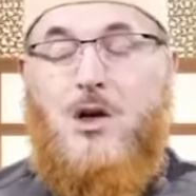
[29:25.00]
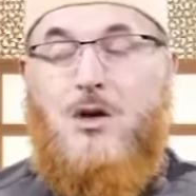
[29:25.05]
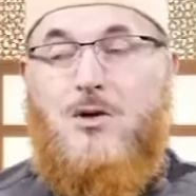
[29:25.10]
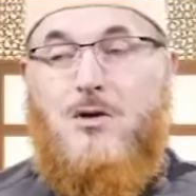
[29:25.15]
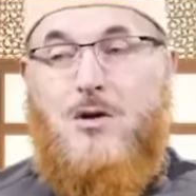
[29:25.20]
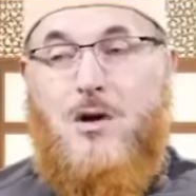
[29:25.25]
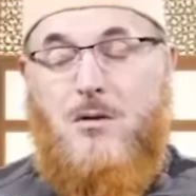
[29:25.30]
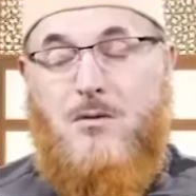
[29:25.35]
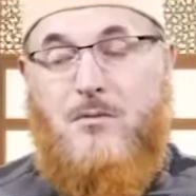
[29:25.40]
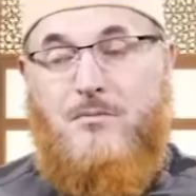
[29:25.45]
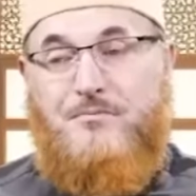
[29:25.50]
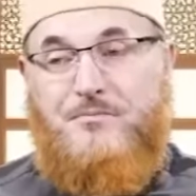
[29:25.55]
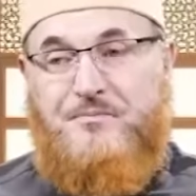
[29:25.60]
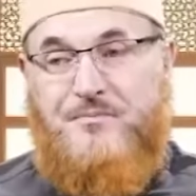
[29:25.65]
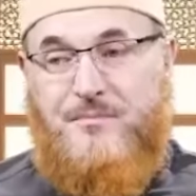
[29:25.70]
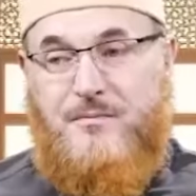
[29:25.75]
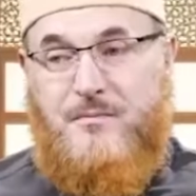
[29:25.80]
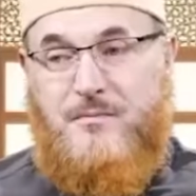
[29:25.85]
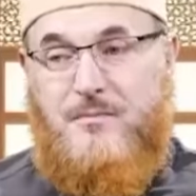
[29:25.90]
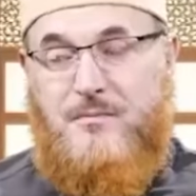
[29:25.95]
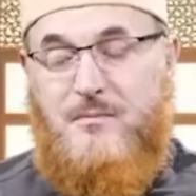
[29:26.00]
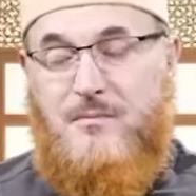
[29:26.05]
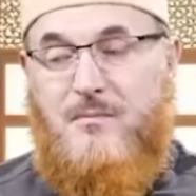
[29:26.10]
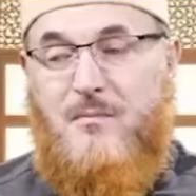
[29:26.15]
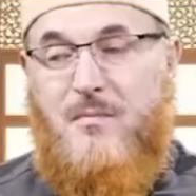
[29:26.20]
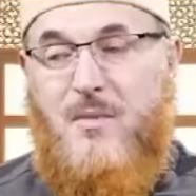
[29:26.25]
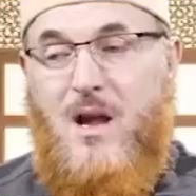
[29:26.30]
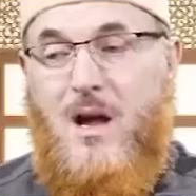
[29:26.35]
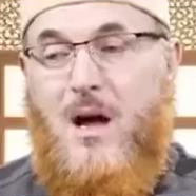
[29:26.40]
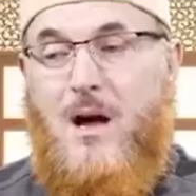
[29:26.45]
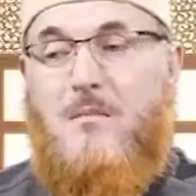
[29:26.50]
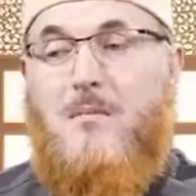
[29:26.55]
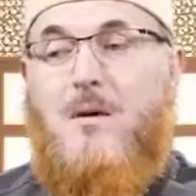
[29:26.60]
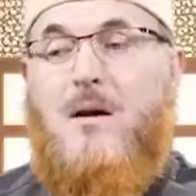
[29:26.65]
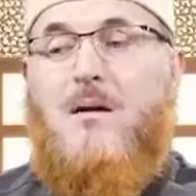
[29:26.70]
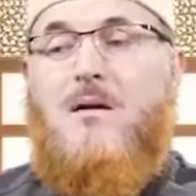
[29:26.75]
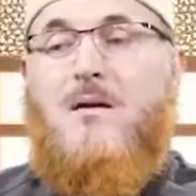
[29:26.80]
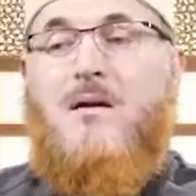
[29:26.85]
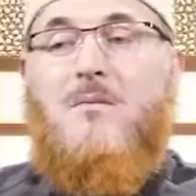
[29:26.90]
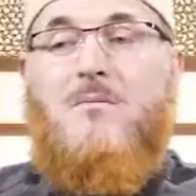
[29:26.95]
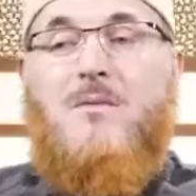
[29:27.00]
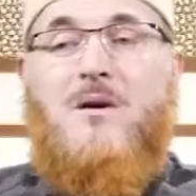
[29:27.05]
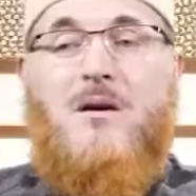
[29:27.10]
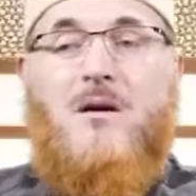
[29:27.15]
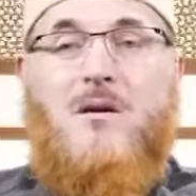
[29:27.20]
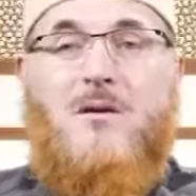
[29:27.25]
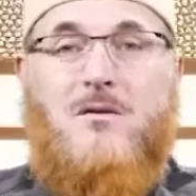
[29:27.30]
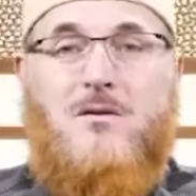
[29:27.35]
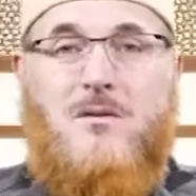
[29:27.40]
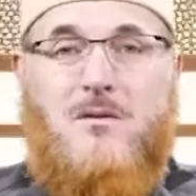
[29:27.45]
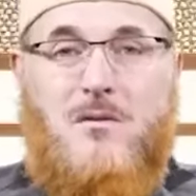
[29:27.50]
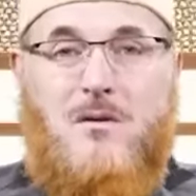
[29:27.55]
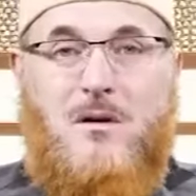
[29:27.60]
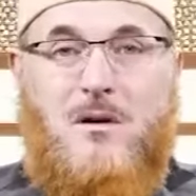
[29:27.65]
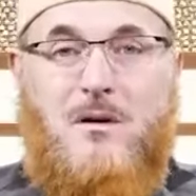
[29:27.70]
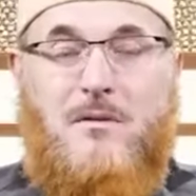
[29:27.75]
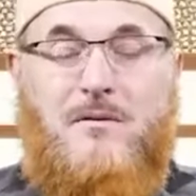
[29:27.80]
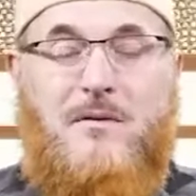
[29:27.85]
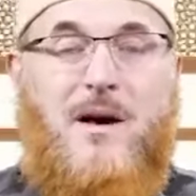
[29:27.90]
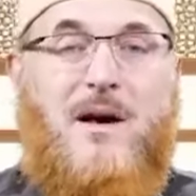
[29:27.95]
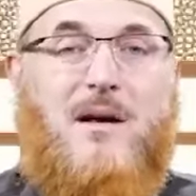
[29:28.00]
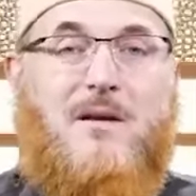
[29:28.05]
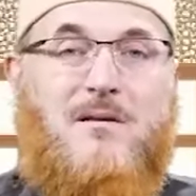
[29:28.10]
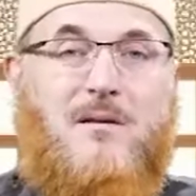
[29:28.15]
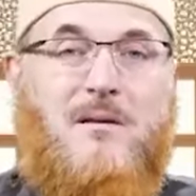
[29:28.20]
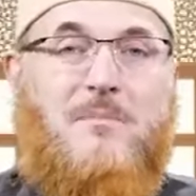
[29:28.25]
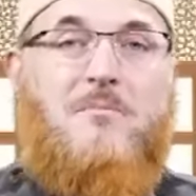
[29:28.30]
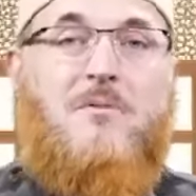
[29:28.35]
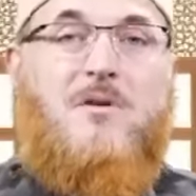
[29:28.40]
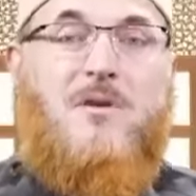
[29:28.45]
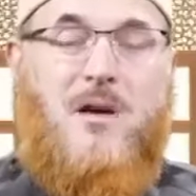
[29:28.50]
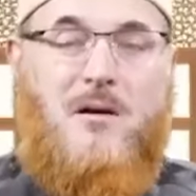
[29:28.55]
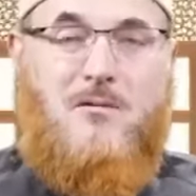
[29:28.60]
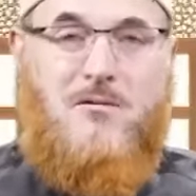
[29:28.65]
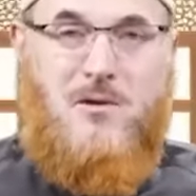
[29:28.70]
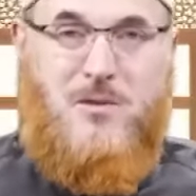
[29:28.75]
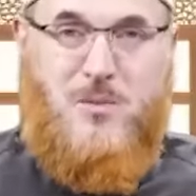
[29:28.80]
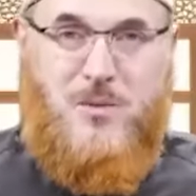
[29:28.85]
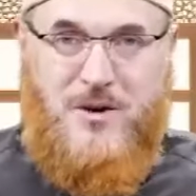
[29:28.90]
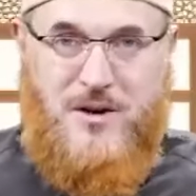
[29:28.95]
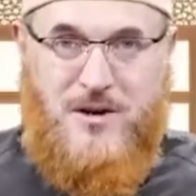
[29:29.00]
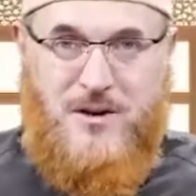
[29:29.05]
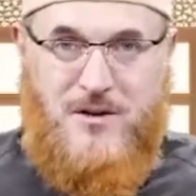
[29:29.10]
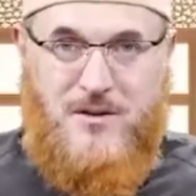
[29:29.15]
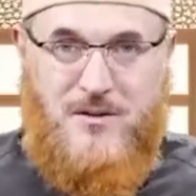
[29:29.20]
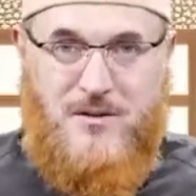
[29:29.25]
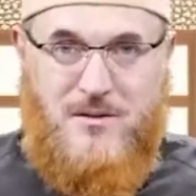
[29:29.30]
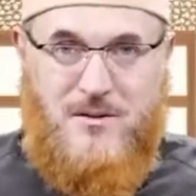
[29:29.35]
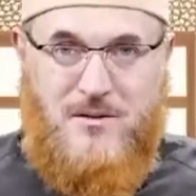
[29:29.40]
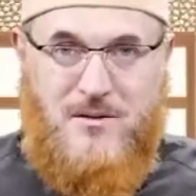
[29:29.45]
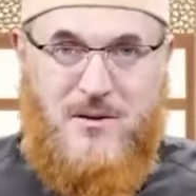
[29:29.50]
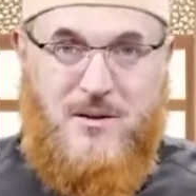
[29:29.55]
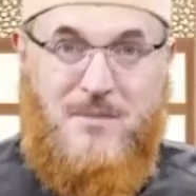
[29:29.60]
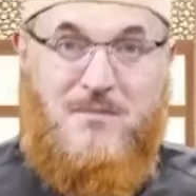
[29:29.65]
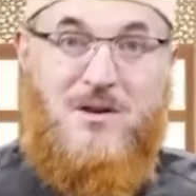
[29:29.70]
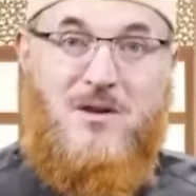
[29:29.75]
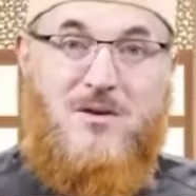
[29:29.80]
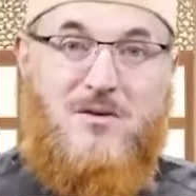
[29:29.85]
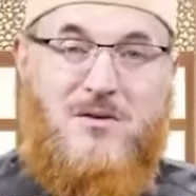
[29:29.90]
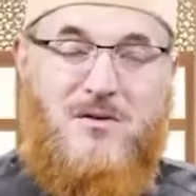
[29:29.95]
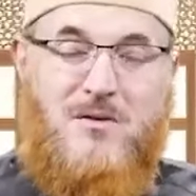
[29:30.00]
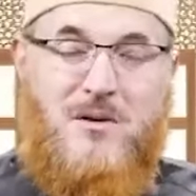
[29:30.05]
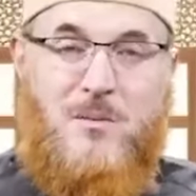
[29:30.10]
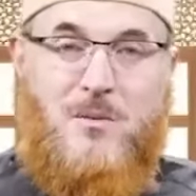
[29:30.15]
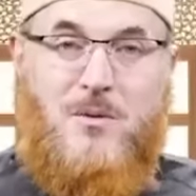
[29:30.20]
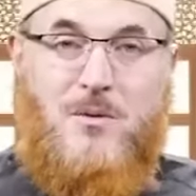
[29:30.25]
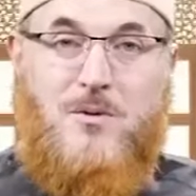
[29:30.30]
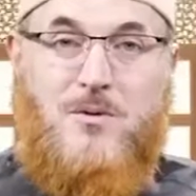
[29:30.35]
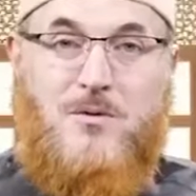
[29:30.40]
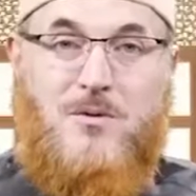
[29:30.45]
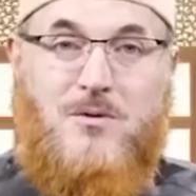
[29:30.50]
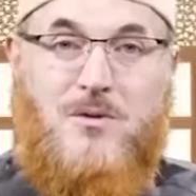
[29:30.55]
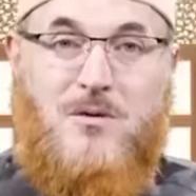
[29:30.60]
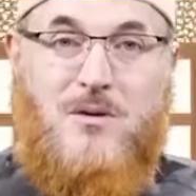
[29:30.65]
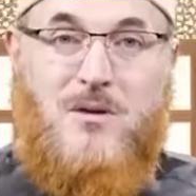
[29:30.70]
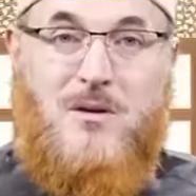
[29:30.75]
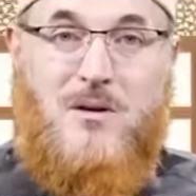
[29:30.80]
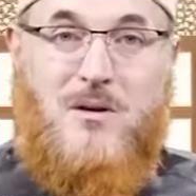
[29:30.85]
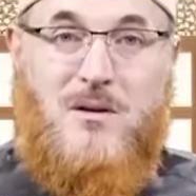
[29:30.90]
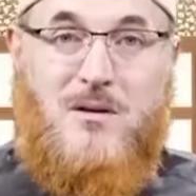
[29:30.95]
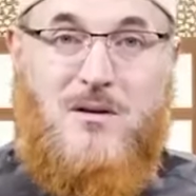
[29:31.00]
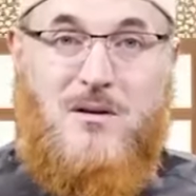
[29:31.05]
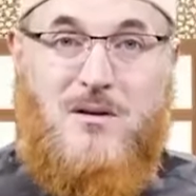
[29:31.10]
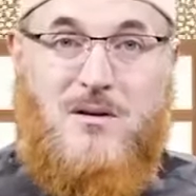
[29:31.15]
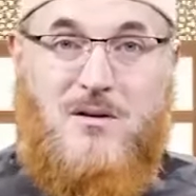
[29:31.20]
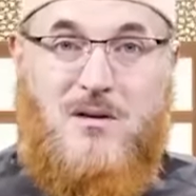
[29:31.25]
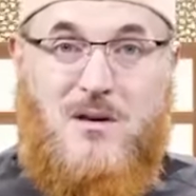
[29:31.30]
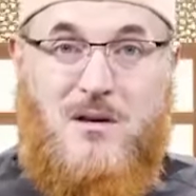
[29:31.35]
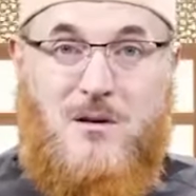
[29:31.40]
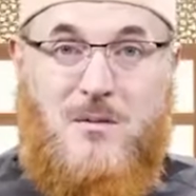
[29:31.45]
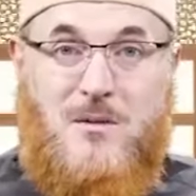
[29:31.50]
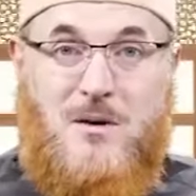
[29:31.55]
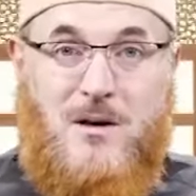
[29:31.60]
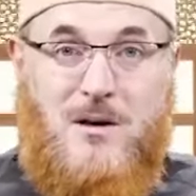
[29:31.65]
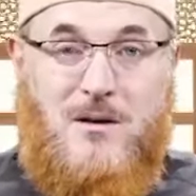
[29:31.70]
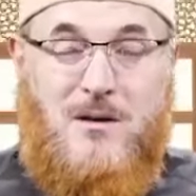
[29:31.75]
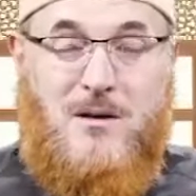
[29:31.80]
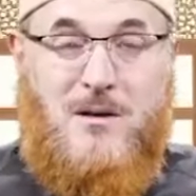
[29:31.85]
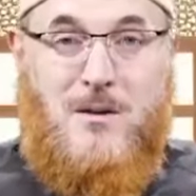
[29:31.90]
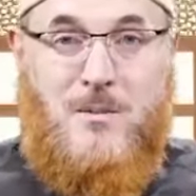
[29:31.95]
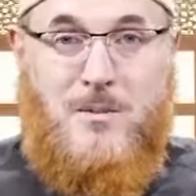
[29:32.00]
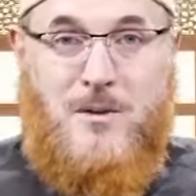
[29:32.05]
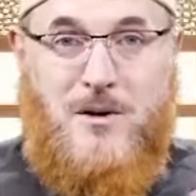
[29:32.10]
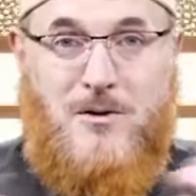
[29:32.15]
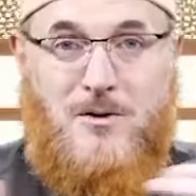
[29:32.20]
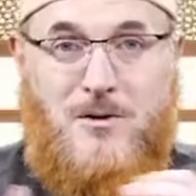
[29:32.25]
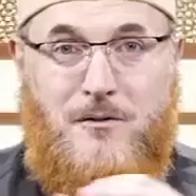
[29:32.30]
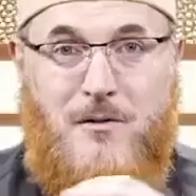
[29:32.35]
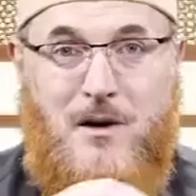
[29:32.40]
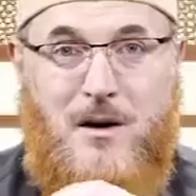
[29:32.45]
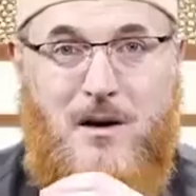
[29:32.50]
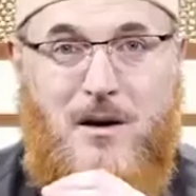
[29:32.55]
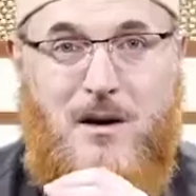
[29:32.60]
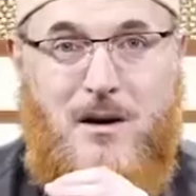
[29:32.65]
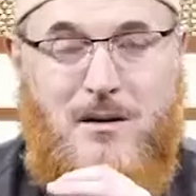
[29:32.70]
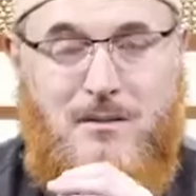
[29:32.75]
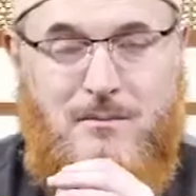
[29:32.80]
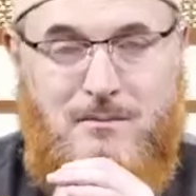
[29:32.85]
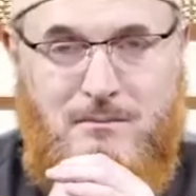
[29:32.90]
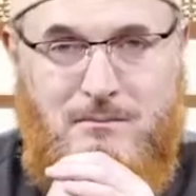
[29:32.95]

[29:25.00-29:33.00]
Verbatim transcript: So, among the means of accepting our prayers, the means of approach, celebrating the praise of Allah.